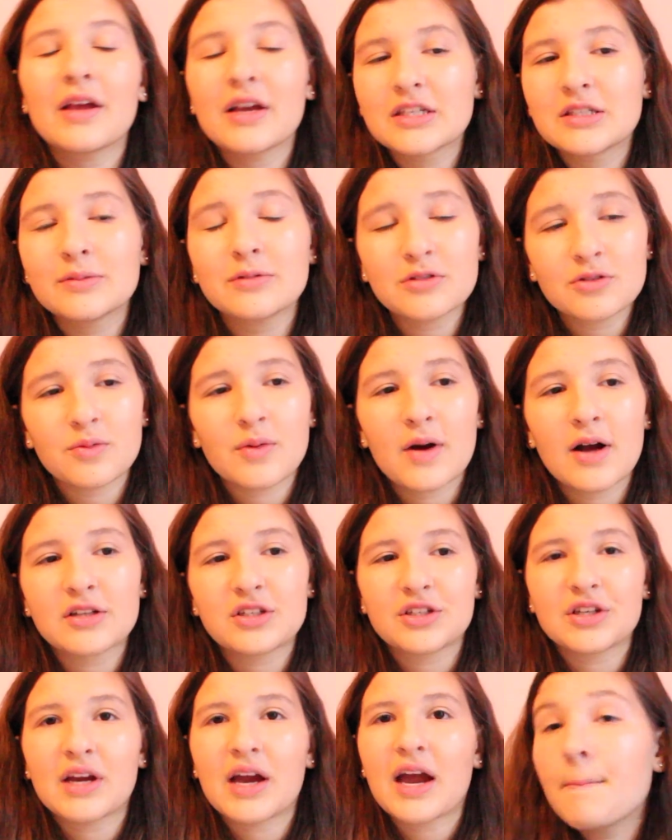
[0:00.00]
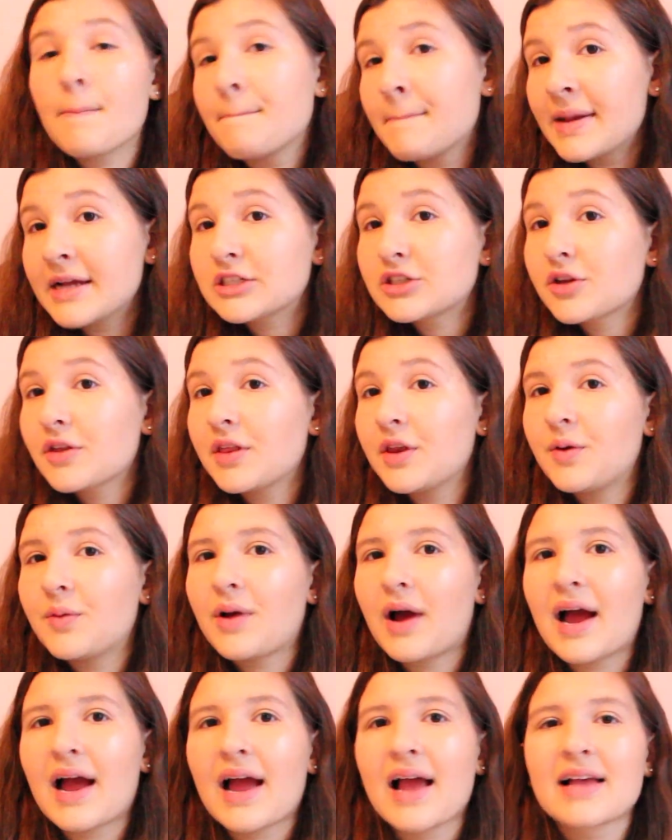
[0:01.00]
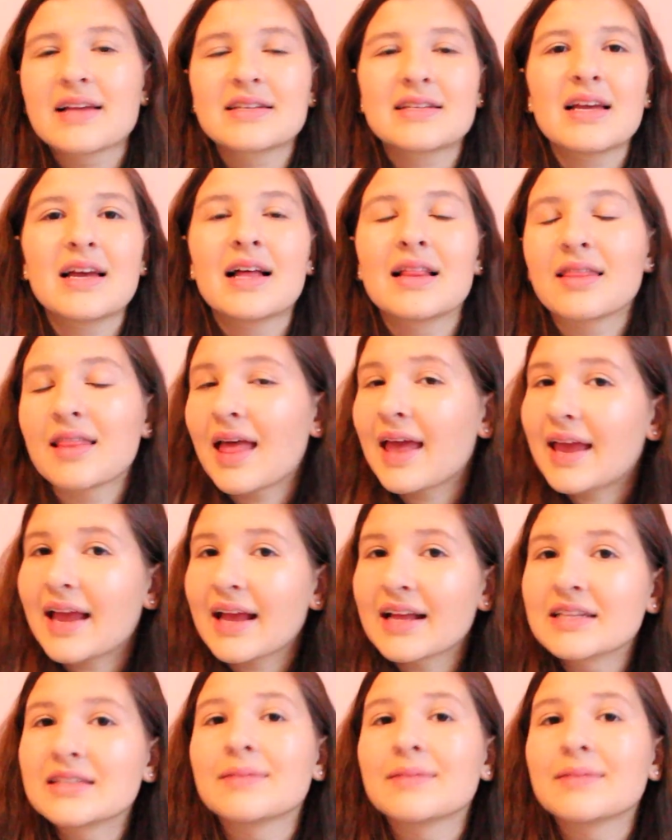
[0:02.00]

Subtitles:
you guys so much for watching. Make sure that you guys like and